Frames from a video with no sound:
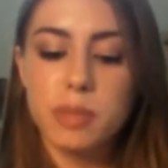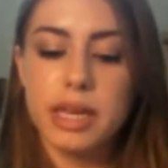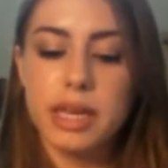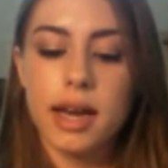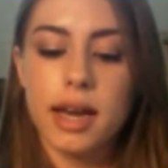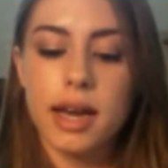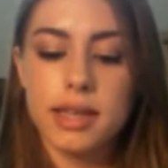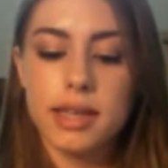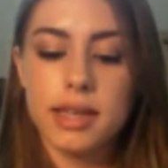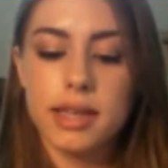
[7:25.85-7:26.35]

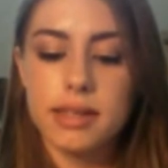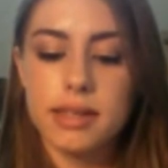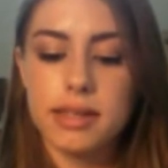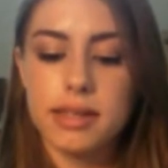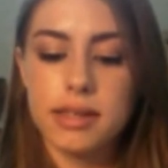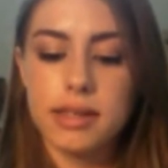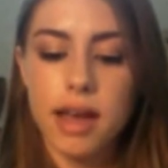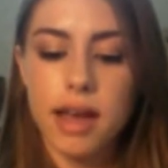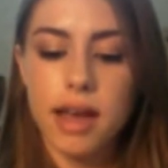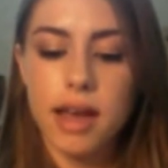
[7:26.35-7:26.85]
Just
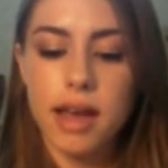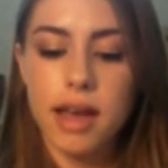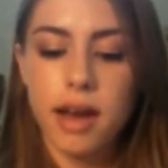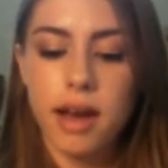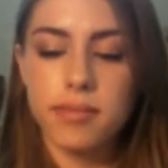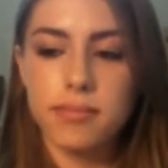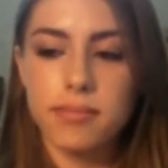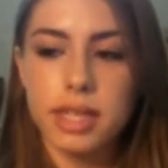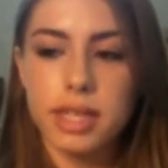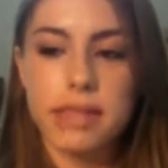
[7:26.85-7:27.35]
because,
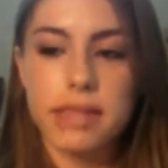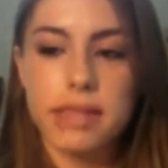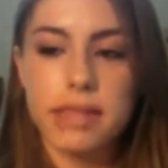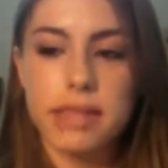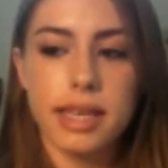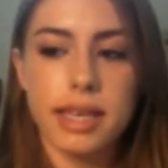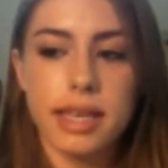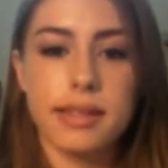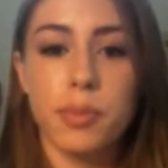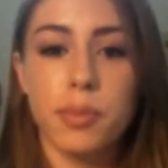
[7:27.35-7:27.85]

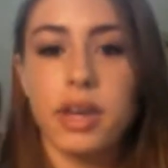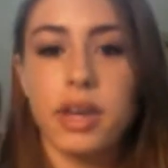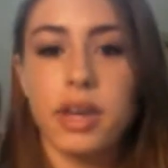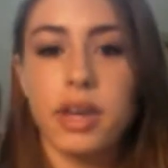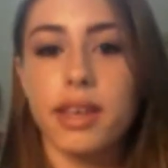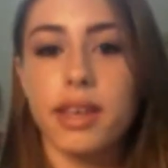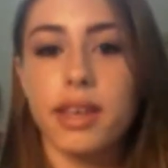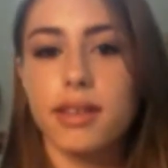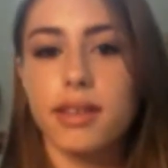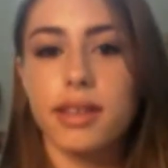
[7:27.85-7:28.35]
let's say
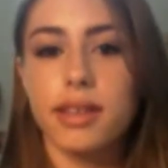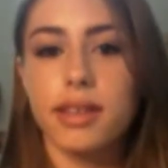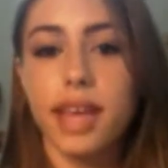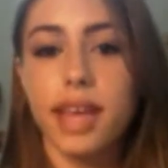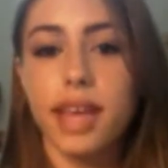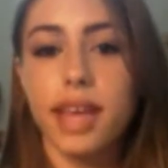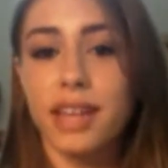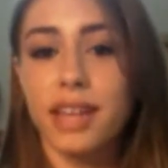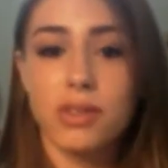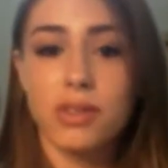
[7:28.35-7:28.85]
someone
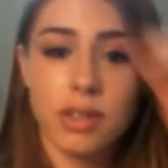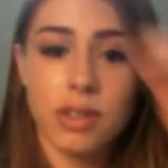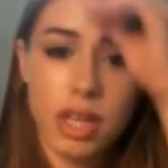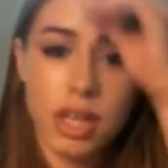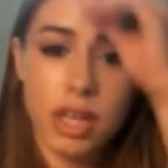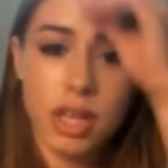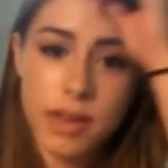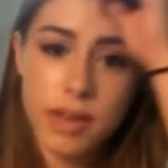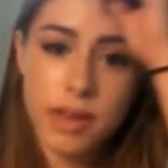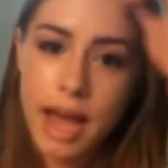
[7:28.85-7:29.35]
cancels
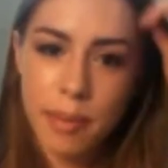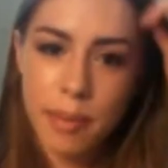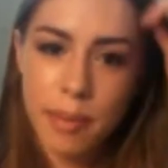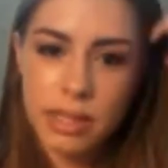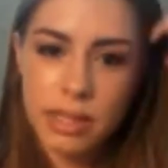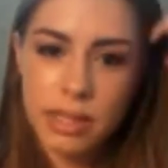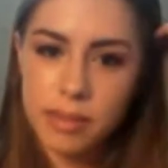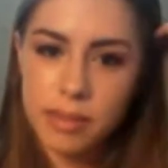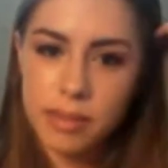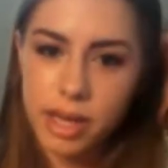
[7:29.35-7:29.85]
on you. It
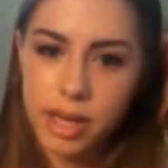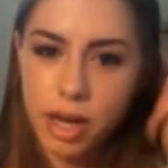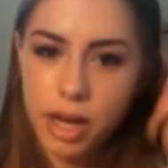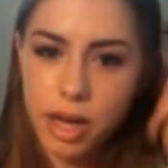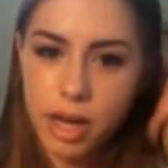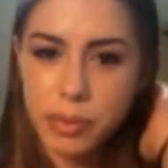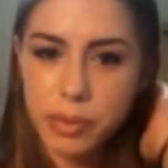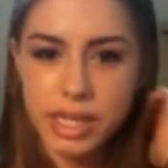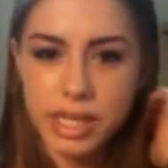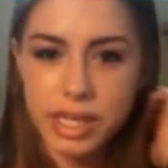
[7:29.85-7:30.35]
happened to me a
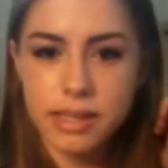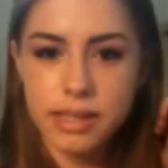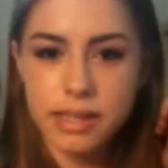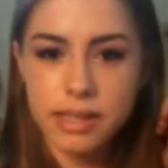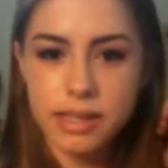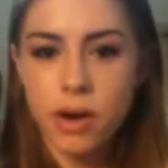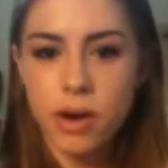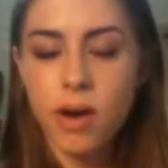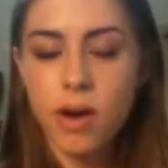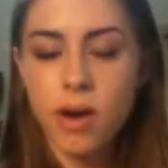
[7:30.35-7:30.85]
couple days
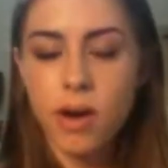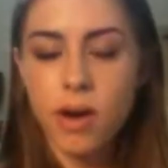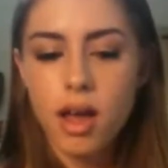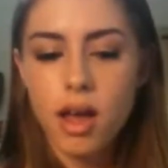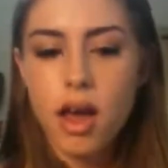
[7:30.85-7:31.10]
ago.